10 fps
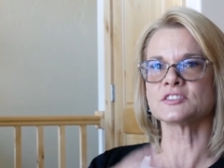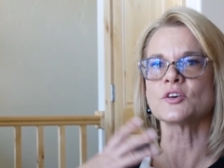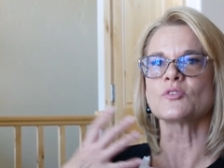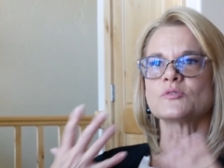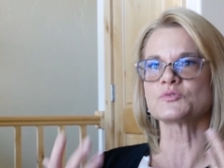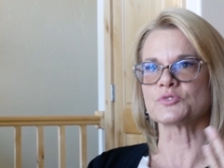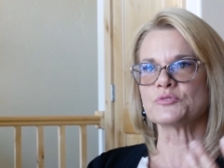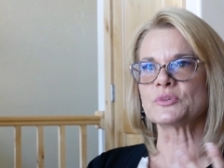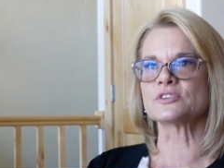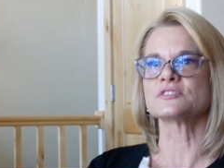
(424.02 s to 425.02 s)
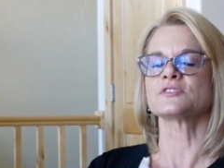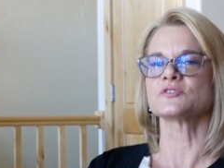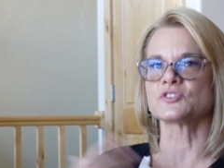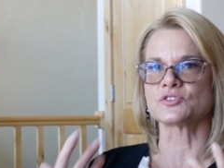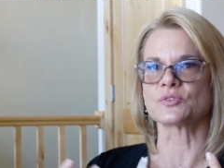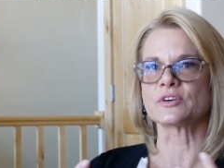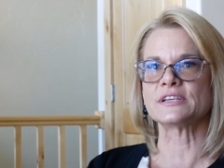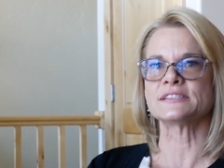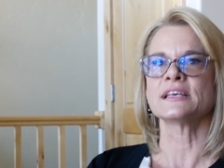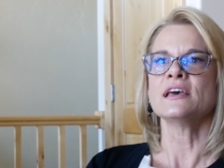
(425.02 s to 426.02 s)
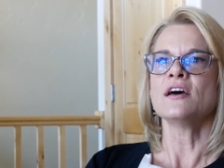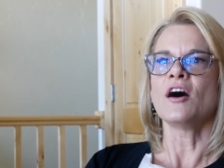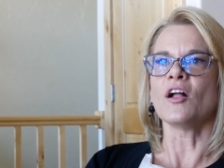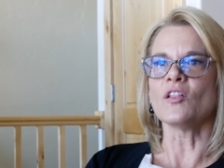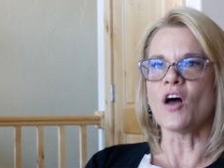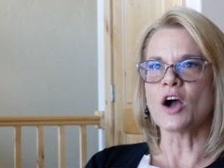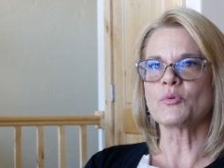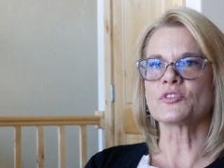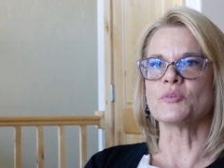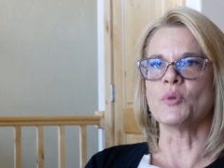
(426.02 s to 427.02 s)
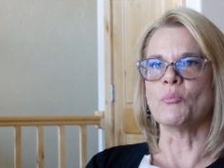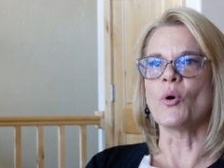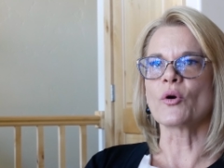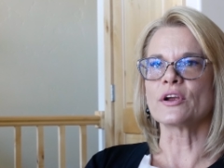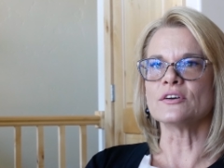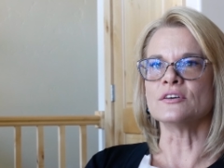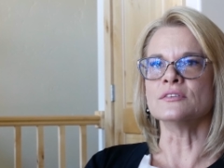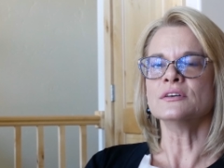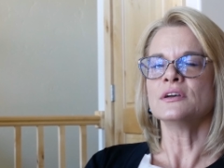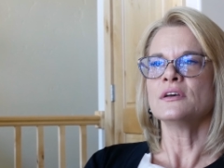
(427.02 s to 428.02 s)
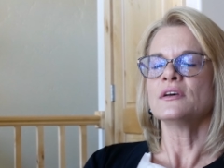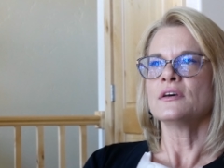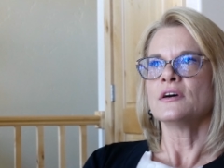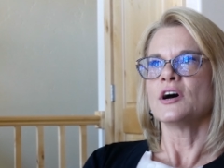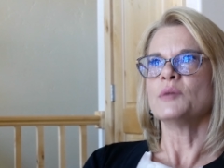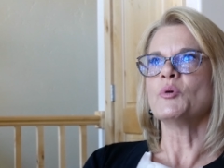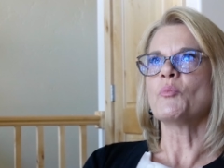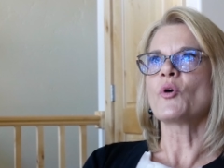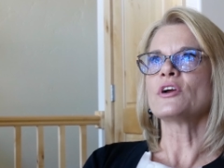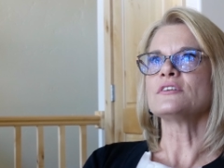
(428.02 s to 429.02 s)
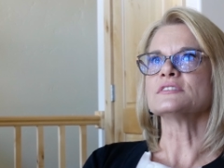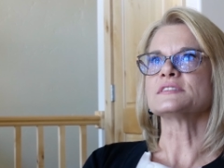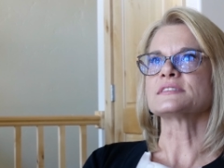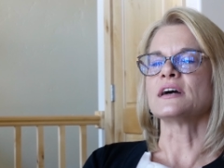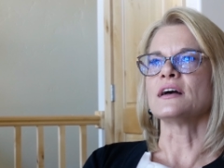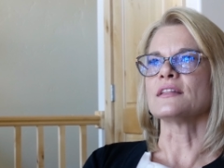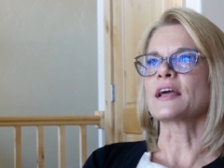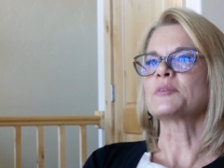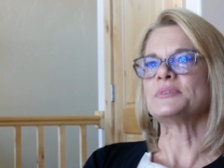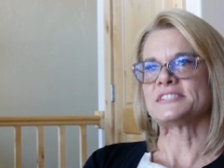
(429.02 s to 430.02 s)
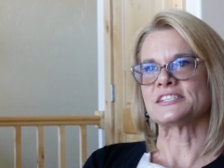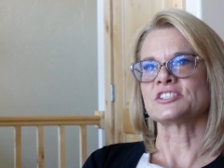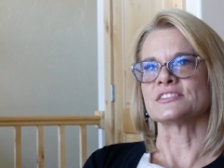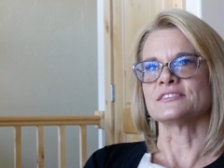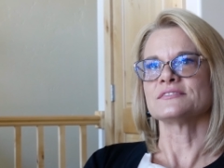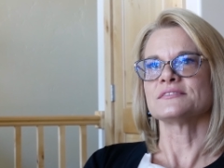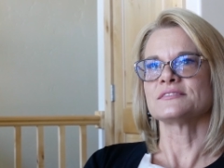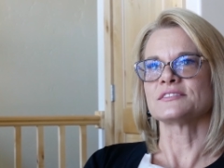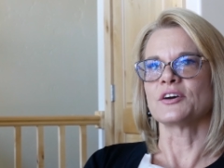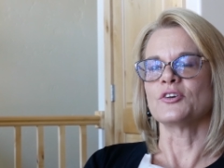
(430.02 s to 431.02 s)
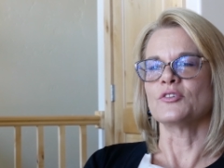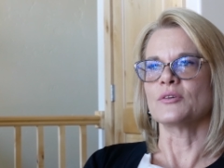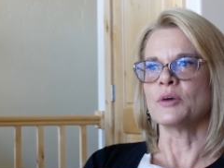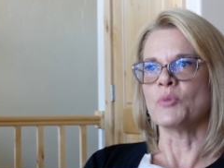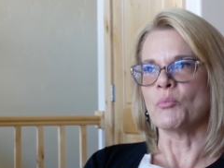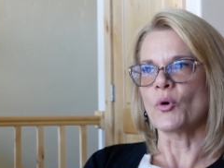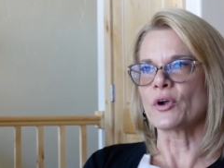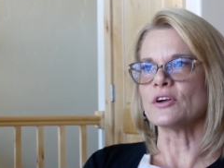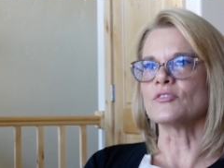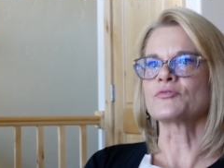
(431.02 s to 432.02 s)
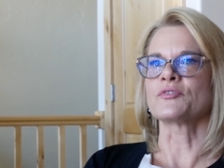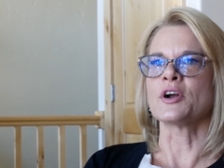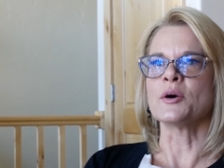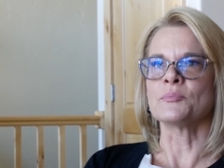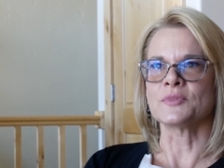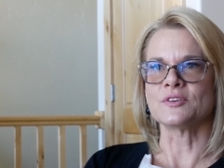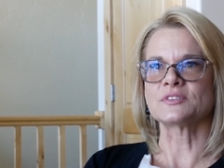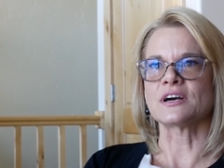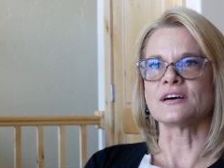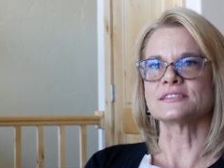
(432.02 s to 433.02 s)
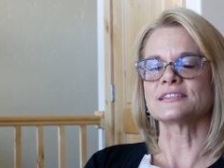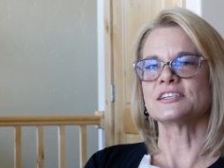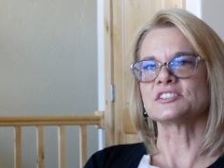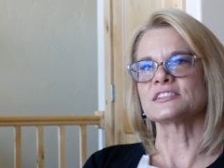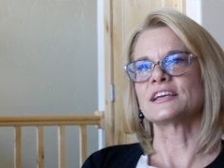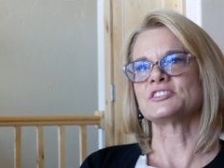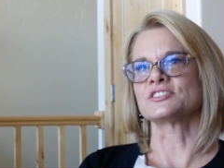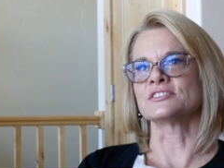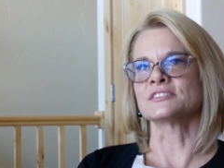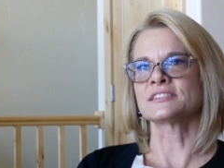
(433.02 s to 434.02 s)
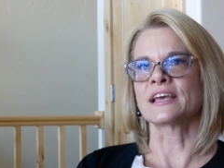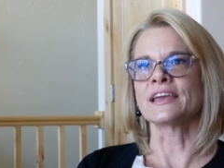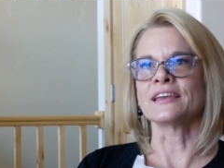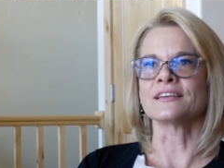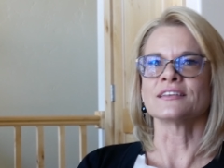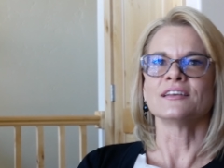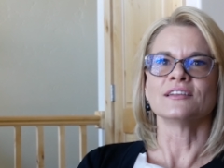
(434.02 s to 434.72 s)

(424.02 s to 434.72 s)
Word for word: and so those rumors, those stories, along with a memorial. A memorial is uh, like a petition, so a memorial from Utah's legislature saying,